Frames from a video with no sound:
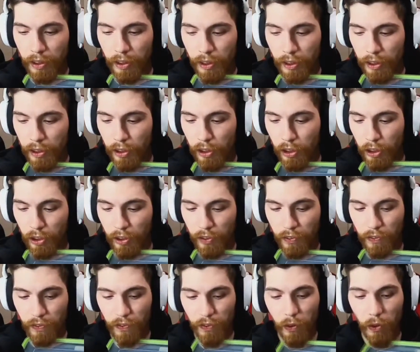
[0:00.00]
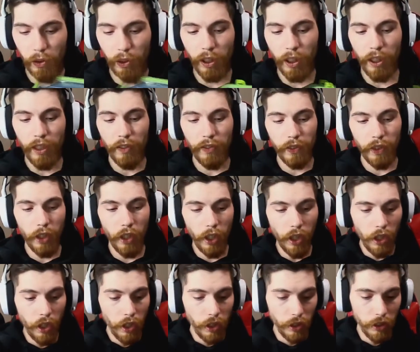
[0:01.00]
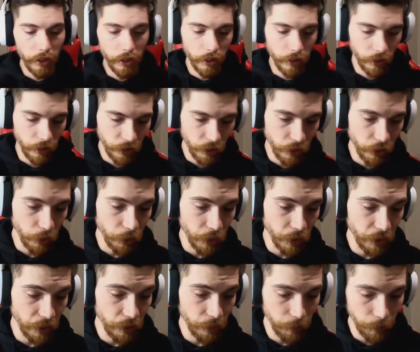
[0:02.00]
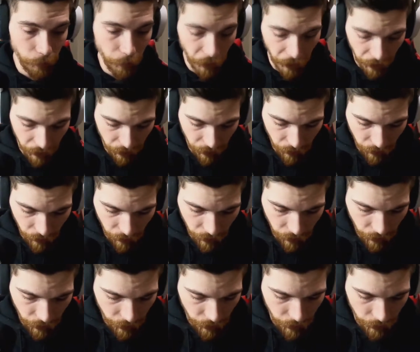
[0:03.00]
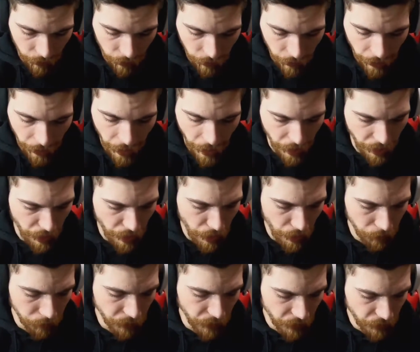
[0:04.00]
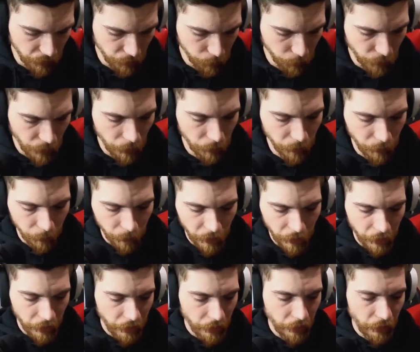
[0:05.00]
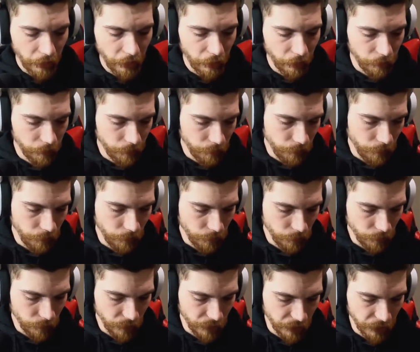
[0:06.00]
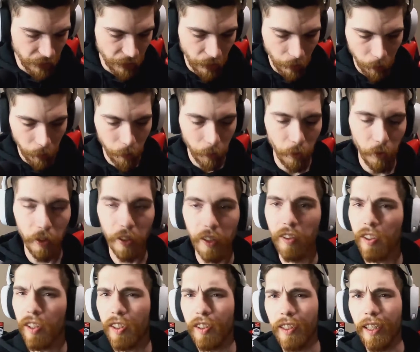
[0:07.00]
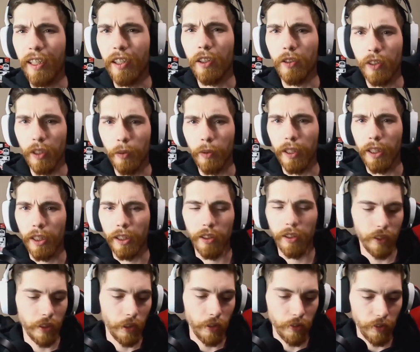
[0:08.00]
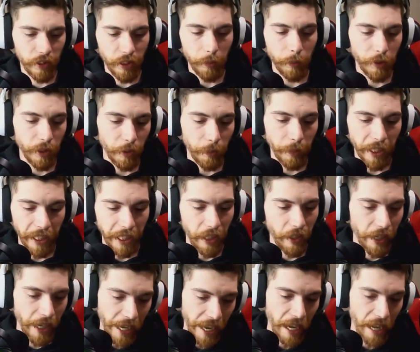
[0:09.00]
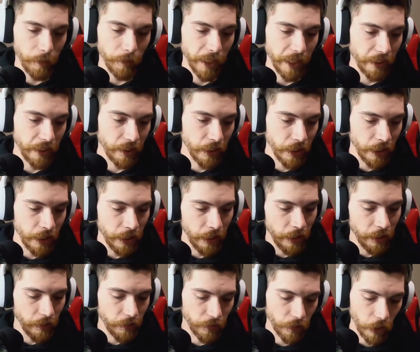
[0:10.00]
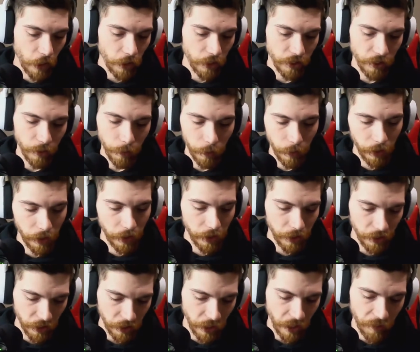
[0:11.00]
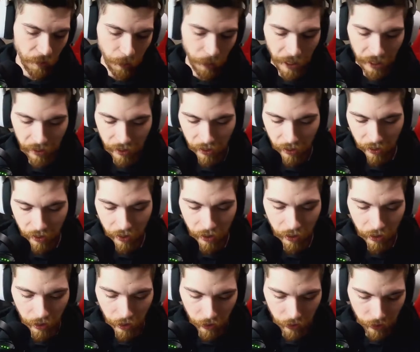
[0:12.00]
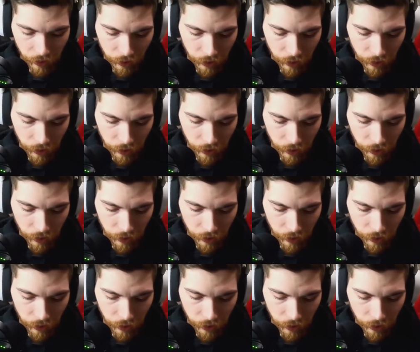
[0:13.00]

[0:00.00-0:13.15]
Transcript: It's just full of all Googan baits. And I'm going to probably buy a couple more of these containers. That way I could start separating back out. I had them like frogs in one, soft plastics in another,